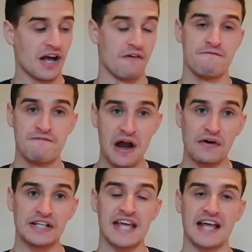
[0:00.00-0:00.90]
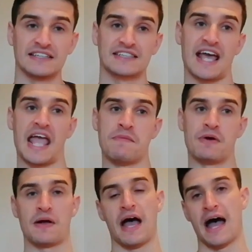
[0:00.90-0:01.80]
A very tense game.
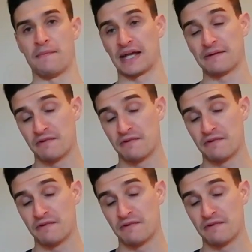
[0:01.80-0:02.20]
It can